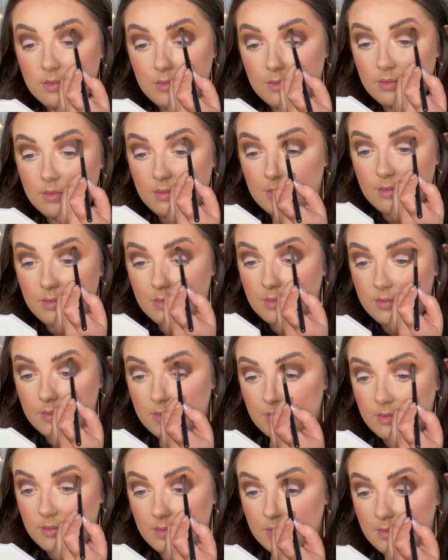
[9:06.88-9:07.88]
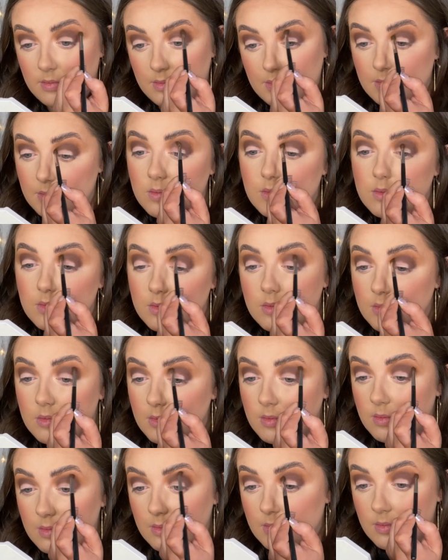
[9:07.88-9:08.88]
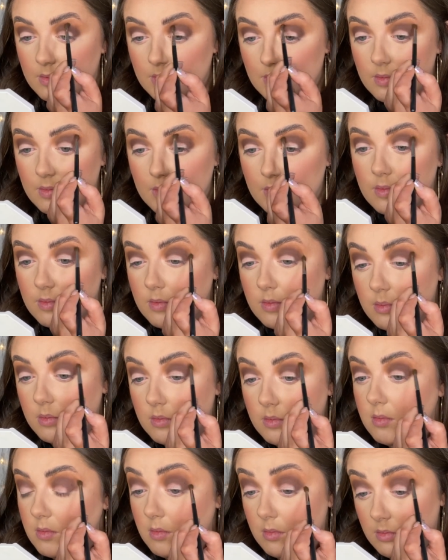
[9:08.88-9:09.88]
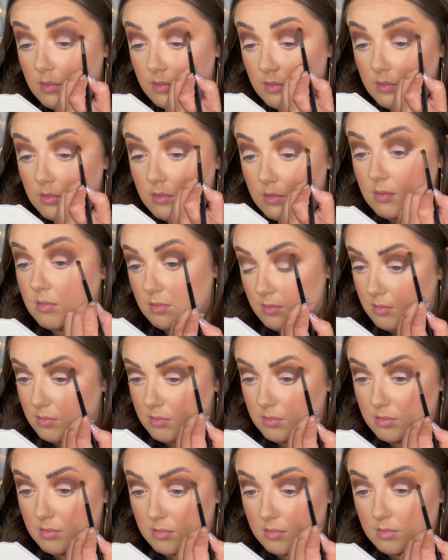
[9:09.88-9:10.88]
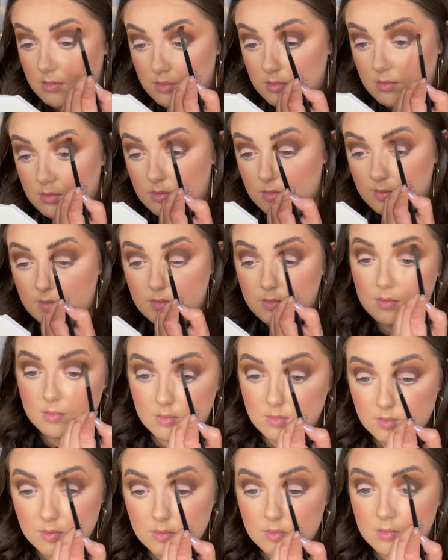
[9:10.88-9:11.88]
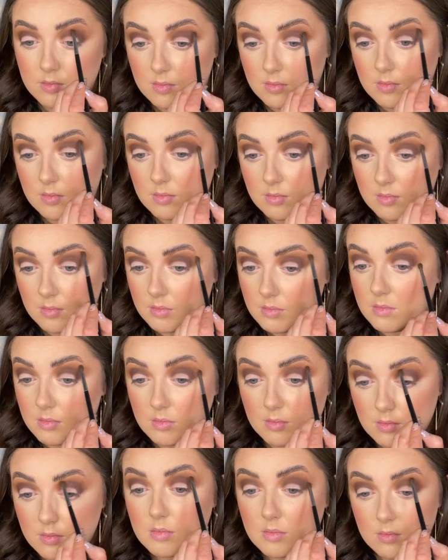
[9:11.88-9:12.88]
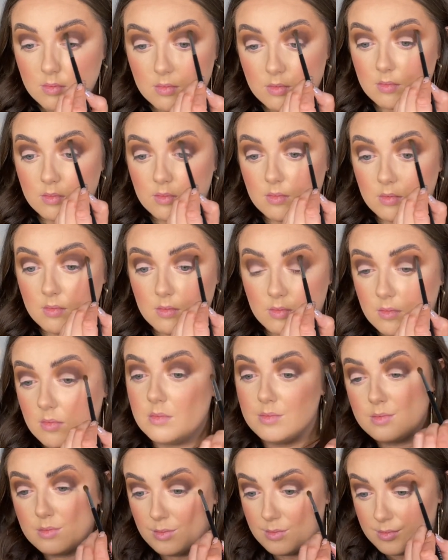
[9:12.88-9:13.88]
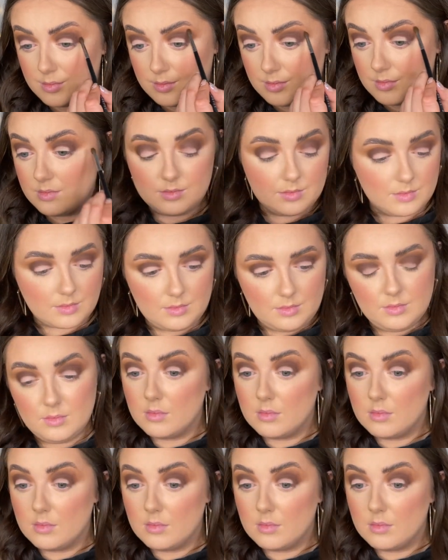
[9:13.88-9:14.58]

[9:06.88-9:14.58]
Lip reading: (silence)